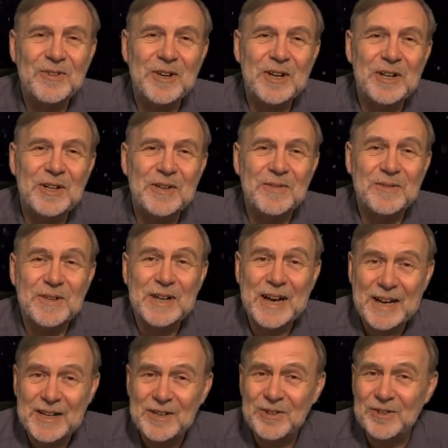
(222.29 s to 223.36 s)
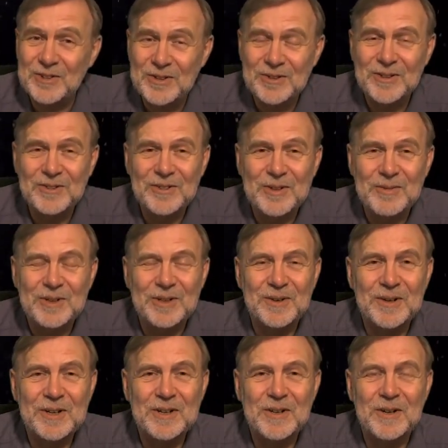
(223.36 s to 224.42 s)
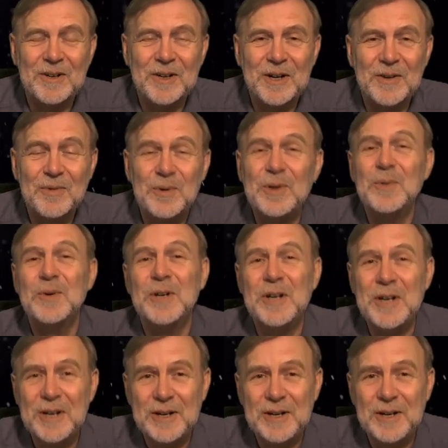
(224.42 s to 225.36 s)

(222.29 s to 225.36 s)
and if God is doing something great in your life, we would